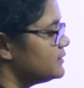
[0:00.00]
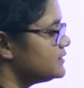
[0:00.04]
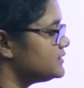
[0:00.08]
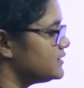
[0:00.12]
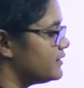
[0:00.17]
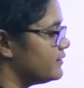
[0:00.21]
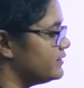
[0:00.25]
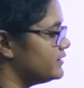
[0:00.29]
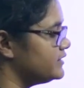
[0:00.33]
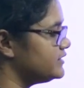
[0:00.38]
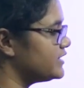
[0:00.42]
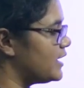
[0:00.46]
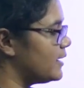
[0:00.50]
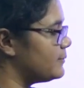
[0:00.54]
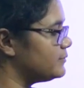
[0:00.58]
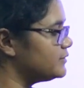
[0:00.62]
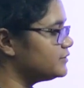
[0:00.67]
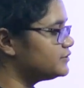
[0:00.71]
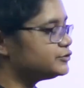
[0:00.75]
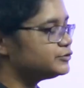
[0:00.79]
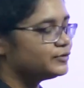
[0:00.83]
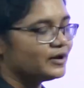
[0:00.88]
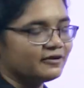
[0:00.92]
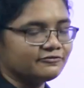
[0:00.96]
7
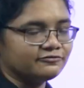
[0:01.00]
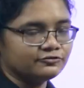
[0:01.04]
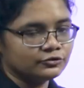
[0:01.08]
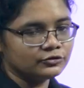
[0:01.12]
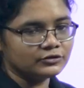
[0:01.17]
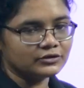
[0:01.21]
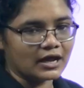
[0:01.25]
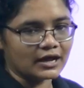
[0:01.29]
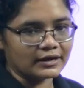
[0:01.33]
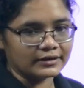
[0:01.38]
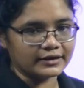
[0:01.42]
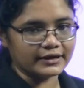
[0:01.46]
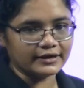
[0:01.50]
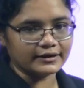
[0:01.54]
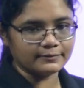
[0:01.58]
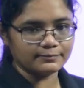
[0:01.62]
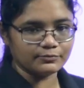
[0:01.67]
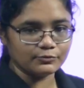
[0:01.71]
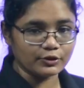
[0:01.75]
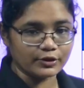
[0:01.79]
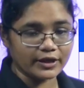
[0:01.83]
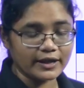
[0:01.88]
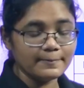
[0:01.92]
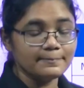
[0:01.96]
chapters you have to target,
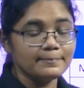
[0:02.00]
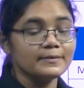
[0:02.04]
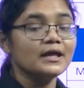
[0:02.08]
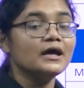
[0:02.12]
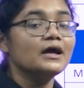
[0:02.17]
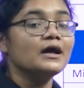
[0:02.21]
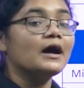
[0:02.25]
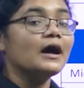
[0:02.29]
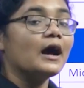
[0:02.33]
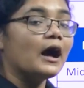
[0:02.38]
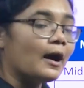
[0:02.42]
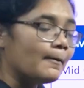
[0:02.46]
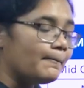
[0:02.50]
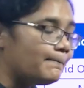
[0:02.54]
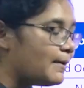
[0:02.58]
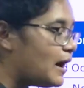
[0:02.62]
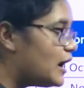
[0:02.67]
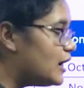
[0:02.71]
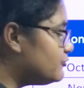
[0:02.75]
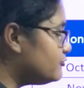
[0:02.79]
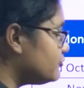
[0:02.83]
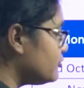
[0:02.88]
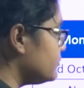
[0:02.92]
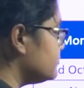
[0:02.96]
okay?
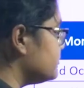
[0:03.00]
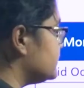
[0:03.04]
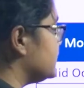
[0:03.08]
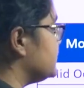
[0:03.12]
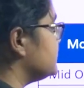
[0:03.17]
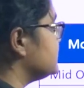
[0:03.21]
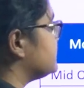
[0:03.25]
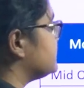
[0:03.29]
Apart from these